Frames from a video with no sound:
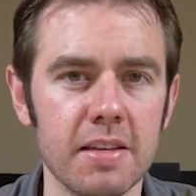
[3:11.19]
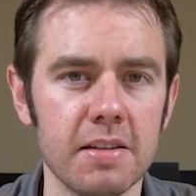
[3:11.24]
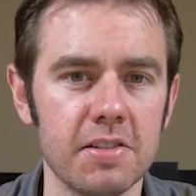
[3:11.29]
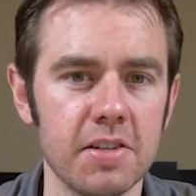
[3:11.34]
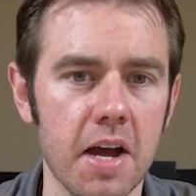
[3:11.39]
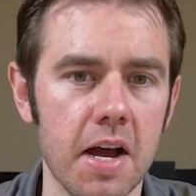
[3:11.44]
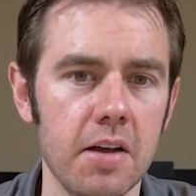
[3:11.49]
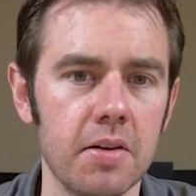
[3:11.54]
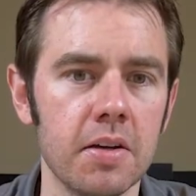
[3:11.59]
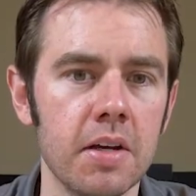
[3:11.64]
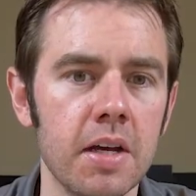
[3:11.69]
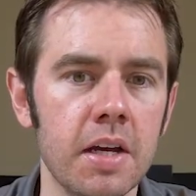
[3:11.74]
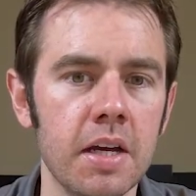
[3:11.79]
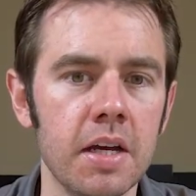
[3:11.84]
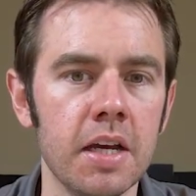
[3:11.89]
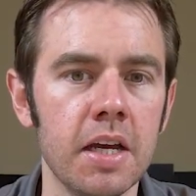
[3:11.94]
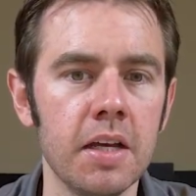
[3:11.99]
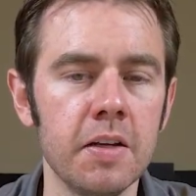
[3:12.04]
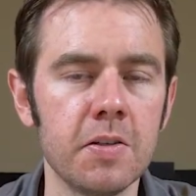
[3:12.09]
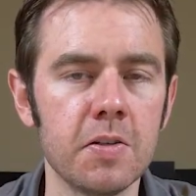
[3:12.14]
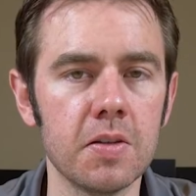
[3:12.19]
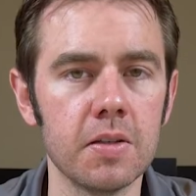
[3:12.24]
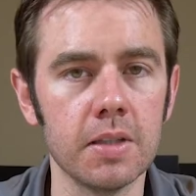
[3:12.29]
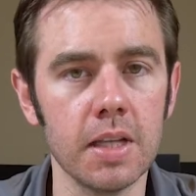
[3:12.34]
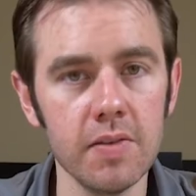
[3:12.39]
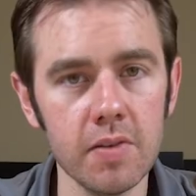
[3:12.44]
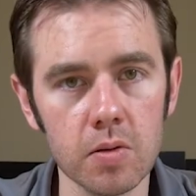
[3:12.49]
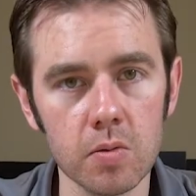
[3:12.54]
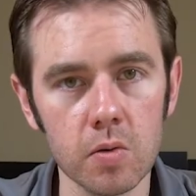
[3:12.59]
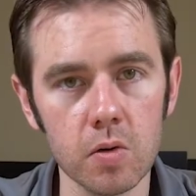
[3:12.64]
this out into the
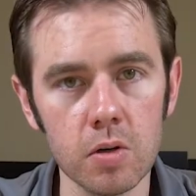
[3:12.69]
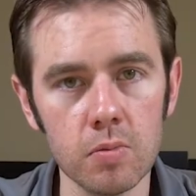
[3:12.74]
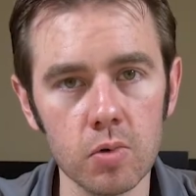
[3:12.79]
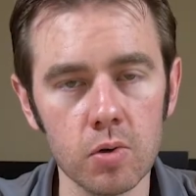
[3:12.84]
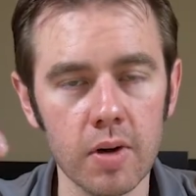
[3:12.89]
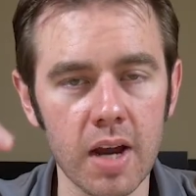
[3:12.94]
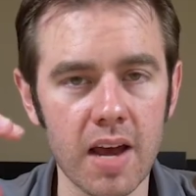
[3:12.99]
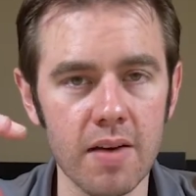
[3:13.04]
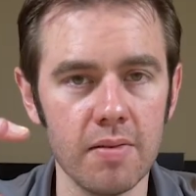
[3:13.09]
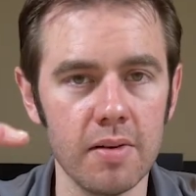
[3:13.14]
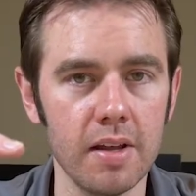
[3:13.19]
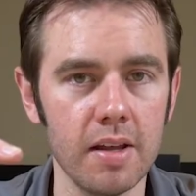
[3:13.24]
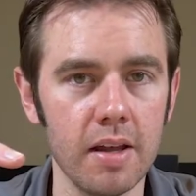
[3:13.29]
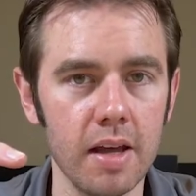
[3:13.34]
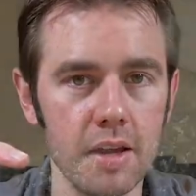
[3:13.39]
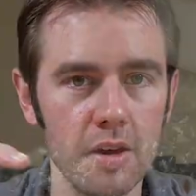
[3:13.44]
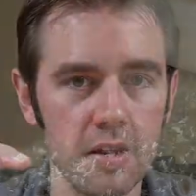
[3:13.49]
living room where we have a